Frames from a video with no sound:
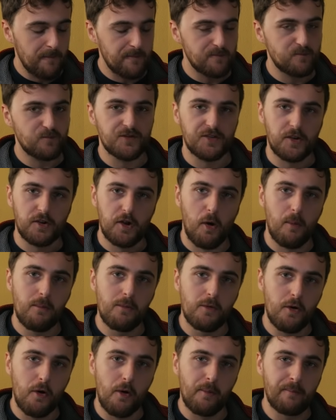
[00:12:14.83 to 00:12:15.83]
It's a lot
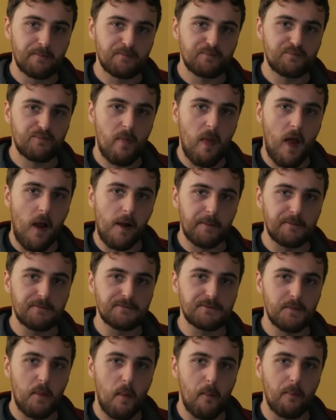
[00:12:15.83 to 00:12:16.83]
more
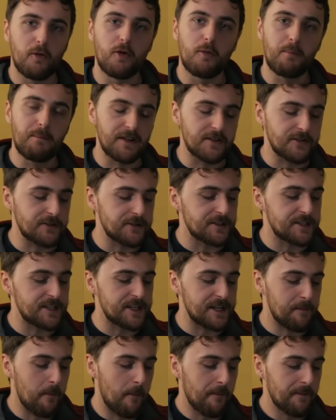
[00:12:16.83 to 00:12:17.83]

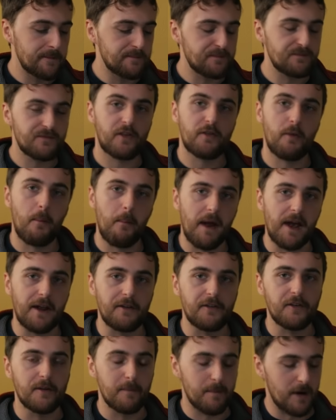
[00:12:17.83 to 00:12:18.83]
biscuity
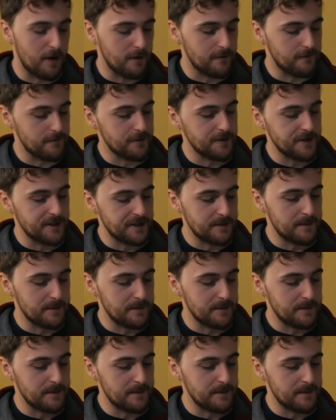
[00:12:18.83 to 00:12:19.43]
compared to the polvoron and the